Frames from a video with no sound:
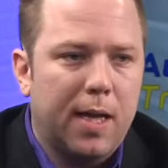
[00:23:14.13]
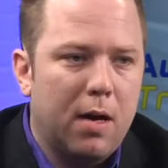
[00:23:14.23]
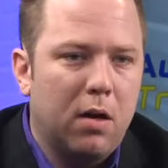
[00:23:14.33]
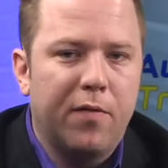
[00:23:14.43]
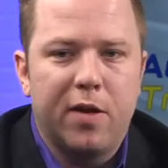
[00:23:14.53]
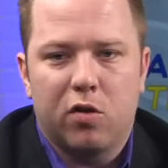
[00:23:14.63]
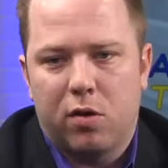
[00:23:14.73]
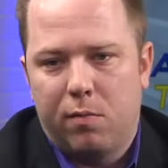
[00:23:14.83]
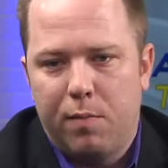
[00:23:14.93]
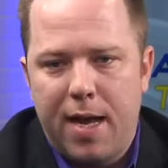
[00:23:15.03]

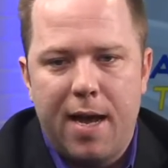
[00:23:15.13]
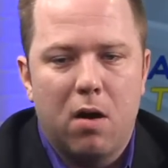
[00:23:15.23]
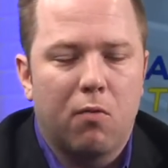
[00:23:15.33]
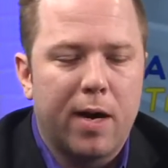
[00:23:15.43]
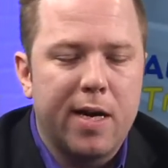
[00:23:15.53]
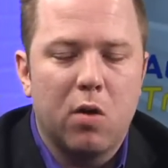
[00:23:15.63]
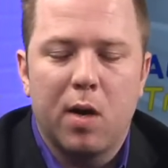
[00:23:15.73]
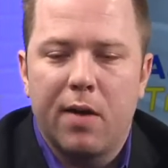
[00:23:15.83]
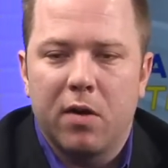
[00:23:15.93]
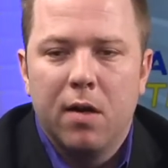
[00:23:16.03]
television, mail, radio,
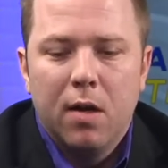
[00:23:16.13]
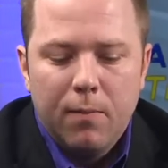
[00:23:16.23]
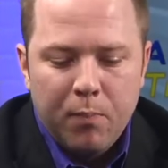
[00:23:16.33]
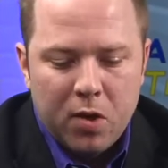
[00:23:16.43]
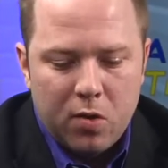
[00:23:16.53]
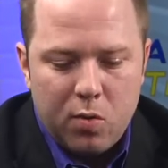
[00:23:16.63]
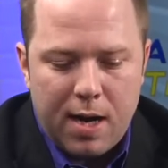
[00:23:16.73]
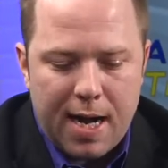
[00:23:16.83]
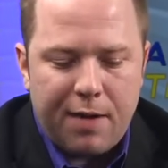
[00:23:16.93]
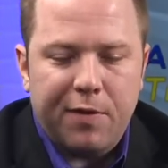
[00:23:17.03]
whatever. You
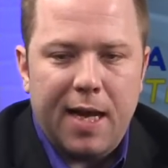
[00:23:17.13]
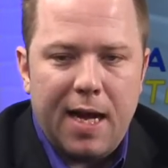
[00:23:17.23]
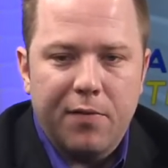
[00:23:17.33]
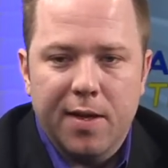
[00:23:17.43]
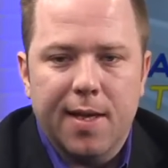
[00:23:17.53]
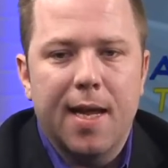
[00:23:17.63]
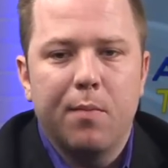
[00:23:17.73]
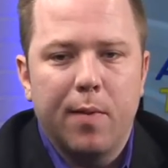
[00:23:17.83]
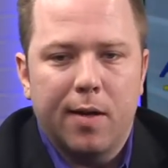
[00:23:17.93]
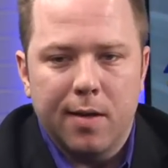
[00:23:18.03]
have to have the
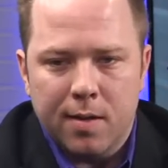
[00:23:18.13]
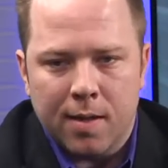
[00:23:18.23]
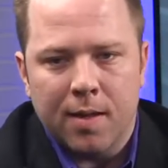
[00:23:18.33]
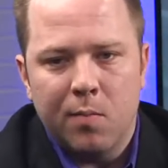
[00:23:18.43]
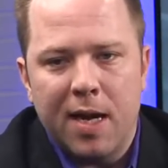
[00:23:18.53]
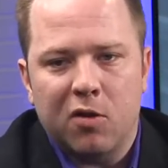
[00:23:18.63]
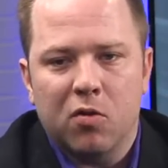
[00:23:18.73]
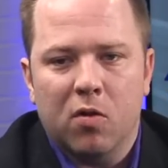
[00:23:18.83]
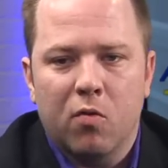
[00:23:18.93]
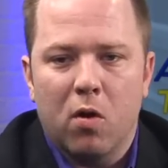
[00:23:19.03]
same consistent
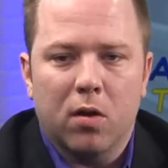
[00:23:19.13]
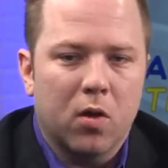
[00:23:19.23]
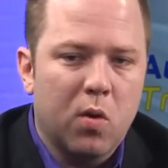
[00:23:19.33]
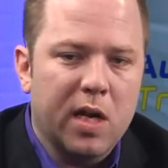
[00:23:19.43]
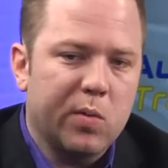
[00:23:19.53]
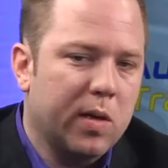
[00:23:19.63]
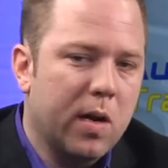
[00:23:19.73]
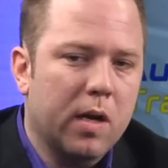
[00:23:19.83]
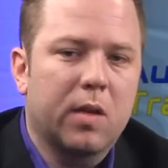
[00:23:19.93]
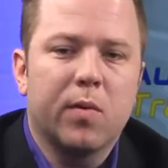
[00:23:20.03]
message across. Otherwise, when the
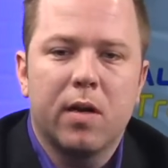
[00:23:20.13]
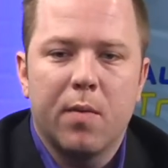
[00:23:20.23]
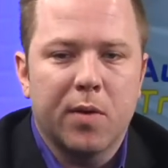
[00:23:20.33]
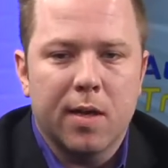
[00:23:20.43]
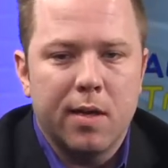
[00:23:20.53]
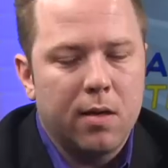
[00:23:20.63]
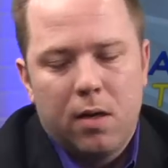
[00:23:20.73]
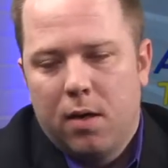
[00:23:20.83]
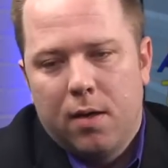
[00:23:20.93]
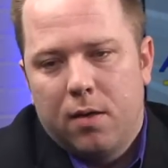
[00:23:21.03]
customer comes in,
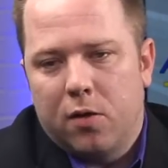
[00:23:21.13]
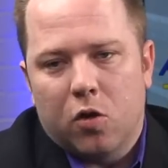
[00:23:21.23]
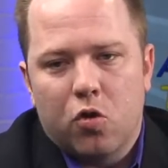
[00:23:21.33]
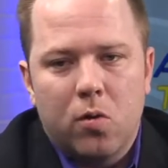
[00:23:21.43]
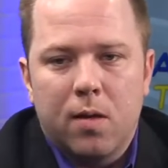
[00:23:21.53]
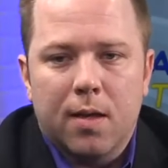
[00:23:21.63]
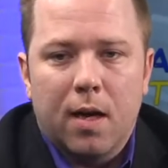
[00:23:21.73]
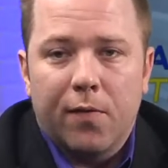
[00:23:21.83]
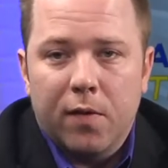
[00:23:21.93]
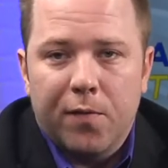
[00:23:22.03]
you're going to shoot
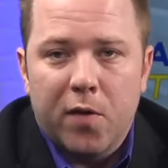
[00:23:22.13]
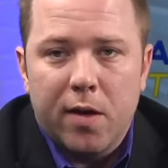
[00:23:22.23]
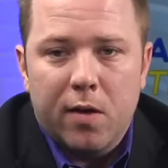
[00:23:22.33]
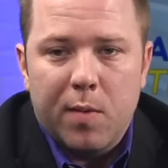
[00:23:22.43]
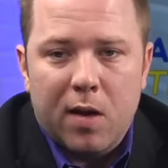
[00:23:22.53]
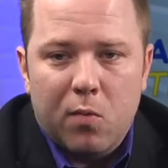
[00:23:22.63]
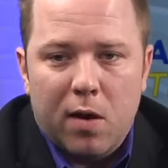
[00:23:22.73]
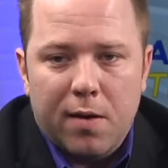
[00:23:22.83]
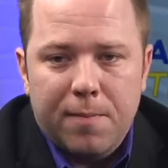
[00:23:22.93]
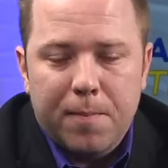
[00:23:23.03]
yourself in the foot no matter what.